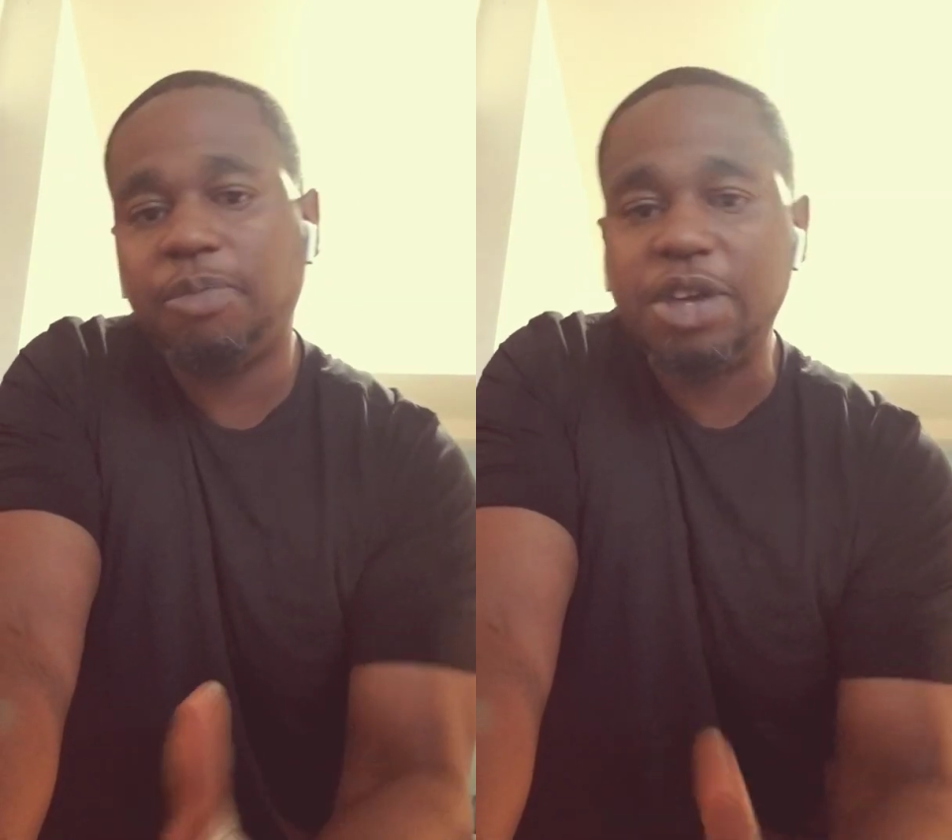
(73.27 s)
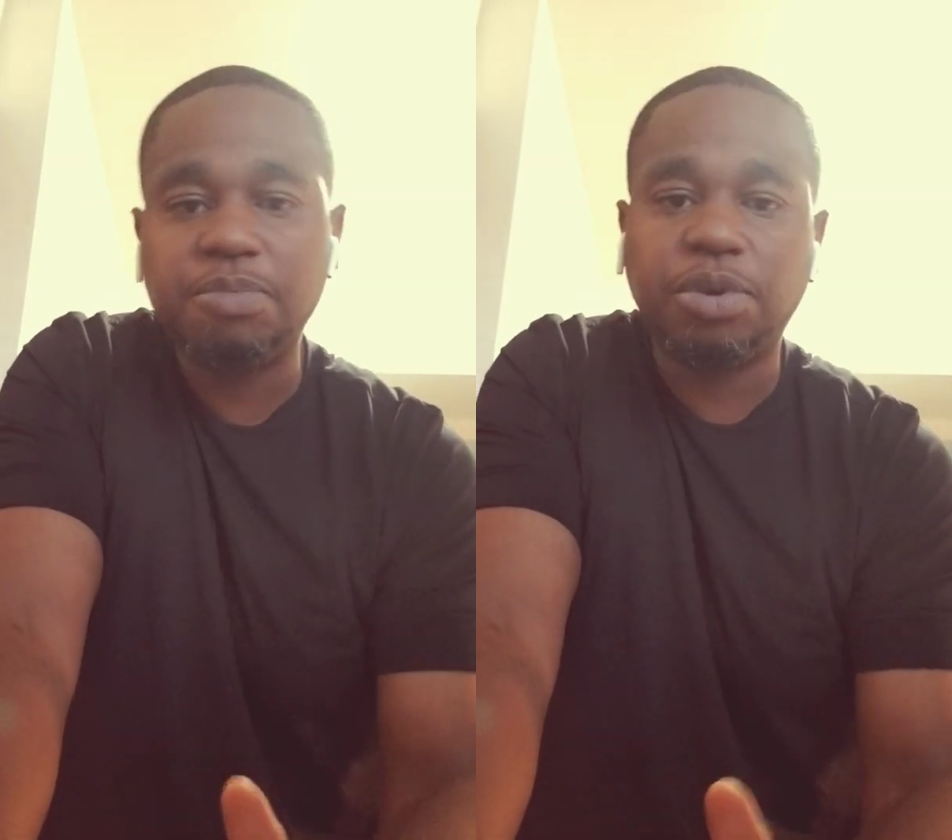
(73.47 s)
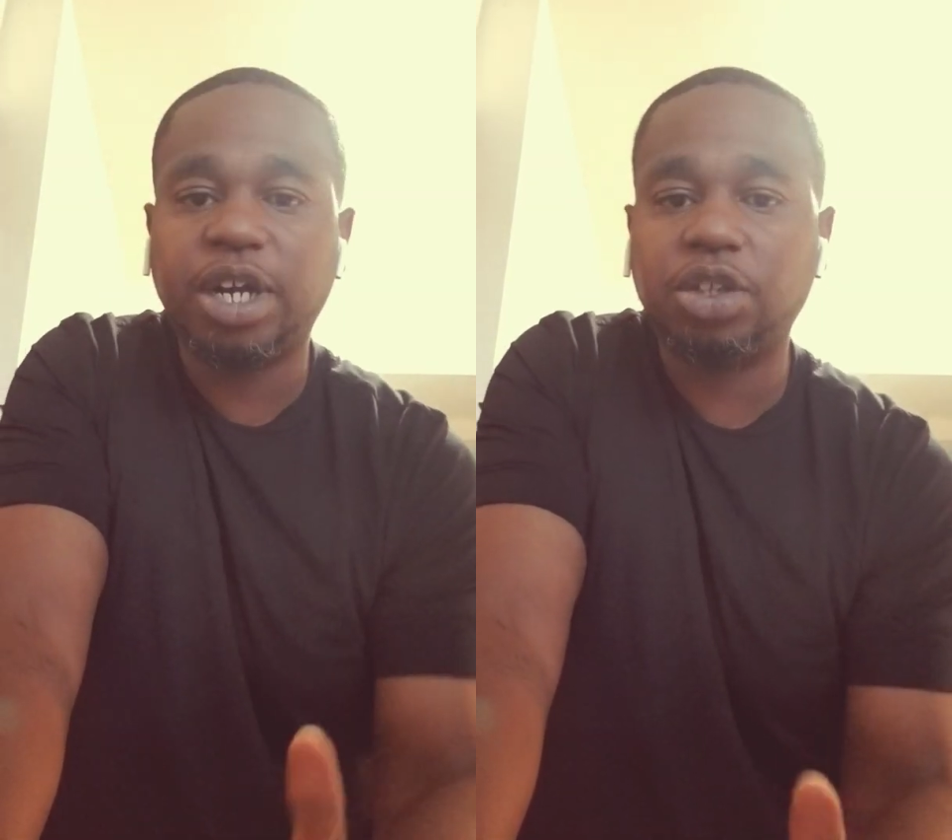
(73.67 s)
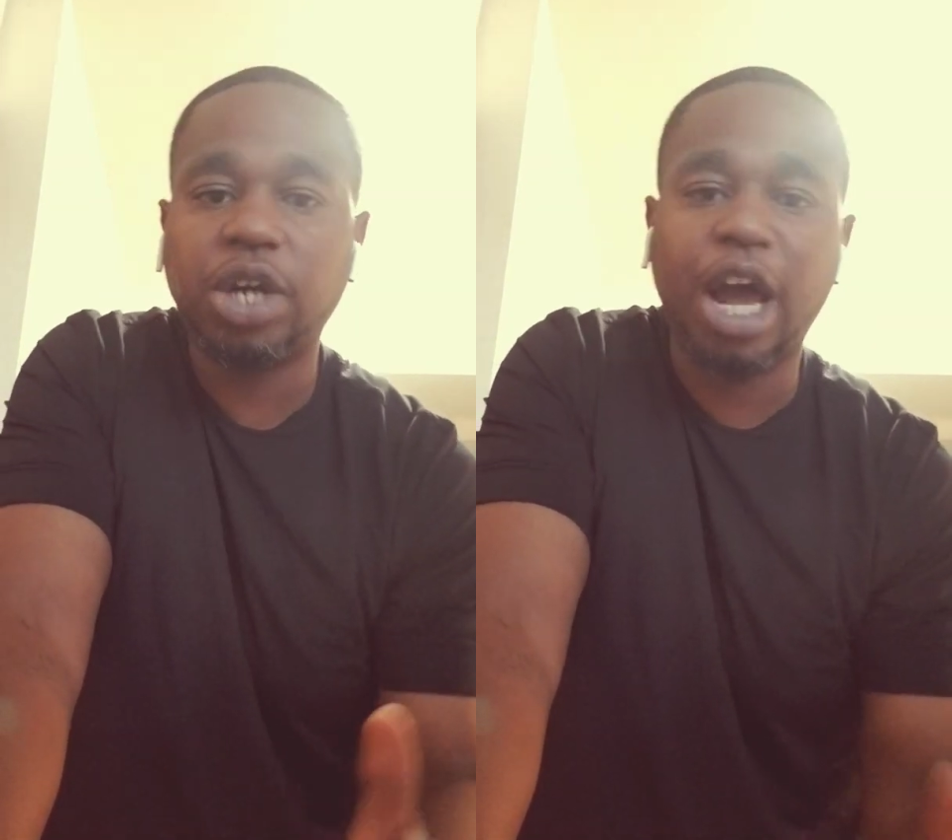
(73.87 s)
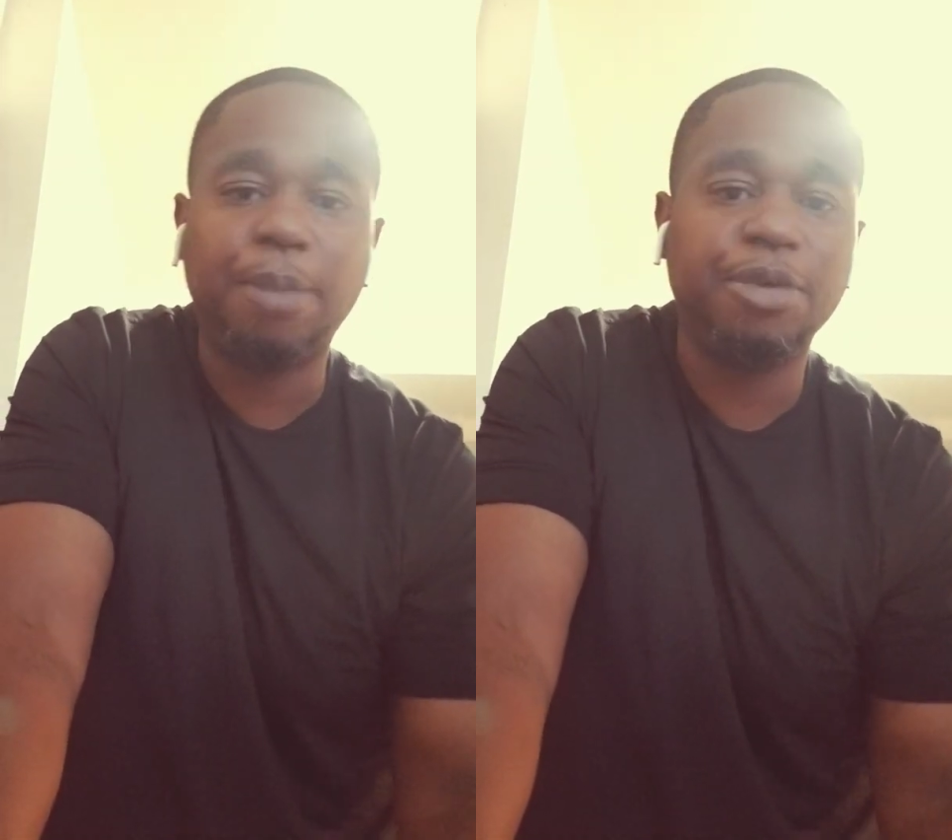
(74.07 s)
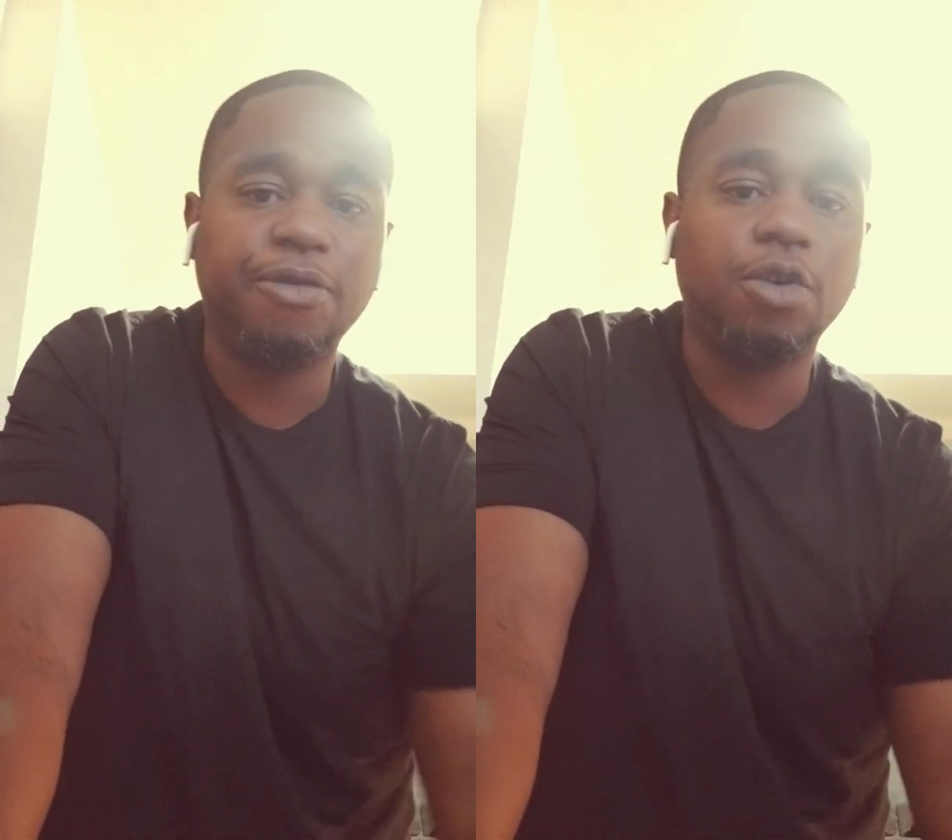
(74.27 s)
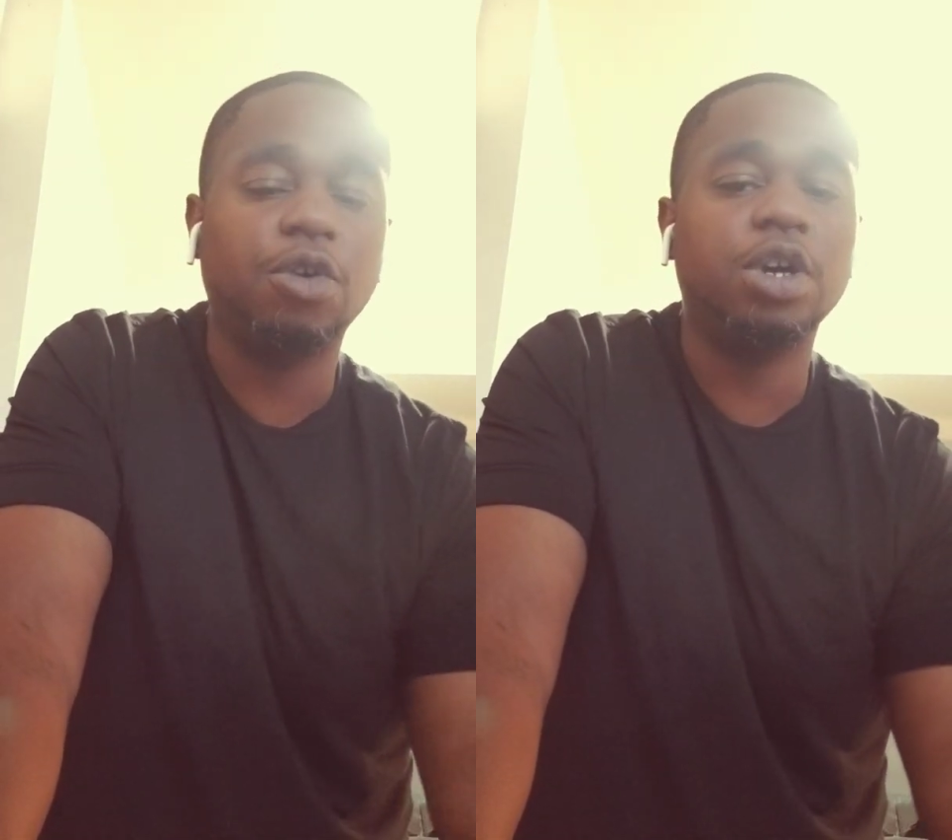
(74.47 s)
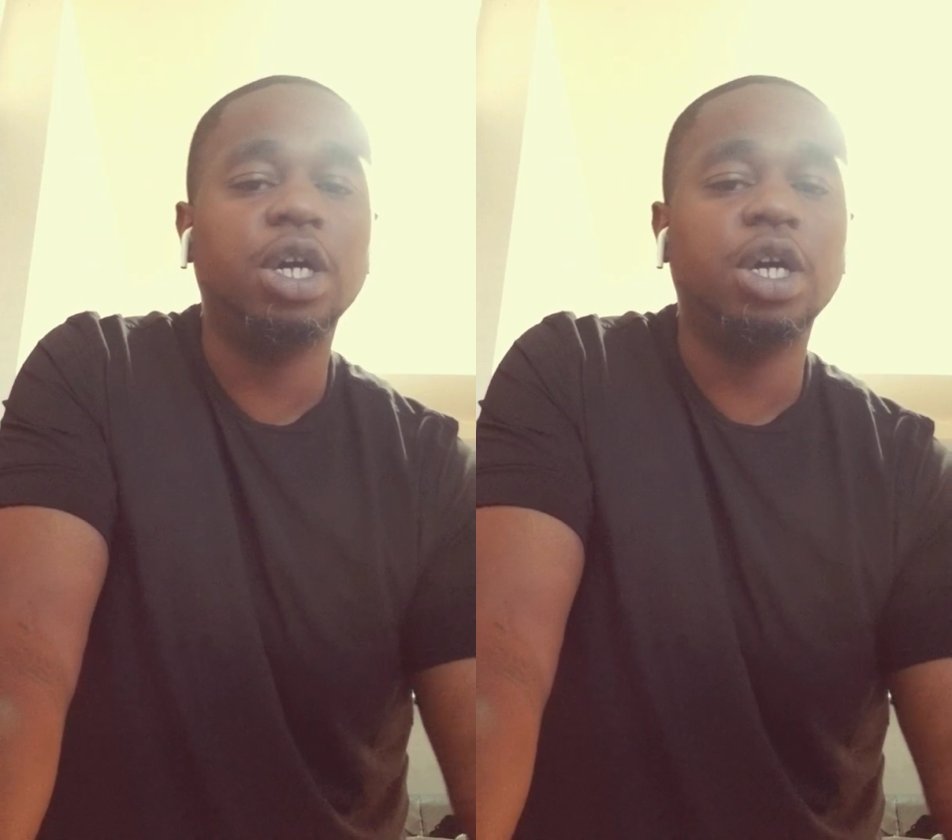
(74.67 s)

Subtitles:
people that you're happy for.